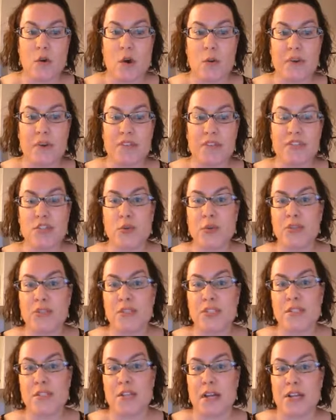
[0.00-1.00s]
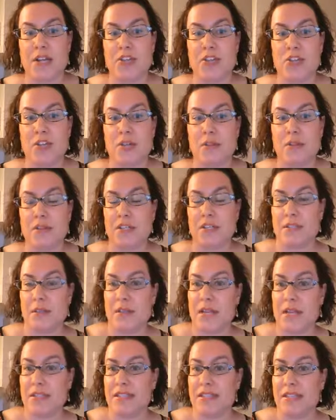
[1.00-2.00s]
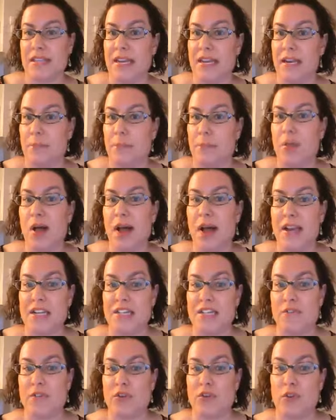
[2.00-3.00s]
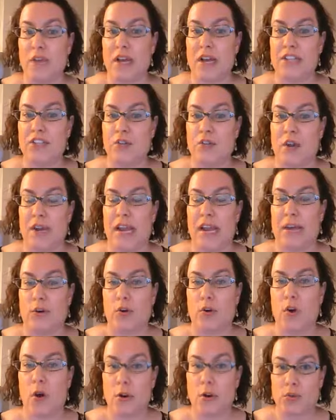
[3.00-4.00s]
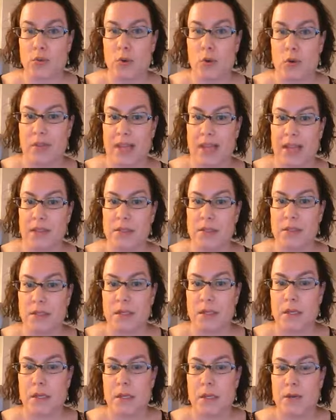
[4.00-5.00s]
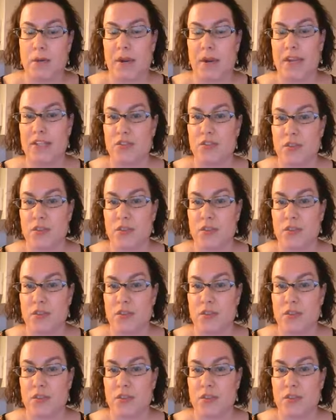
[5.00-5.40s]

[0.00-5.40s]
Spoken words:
or with sewage sludge that's then applied as fertilizer on agricultural land, right?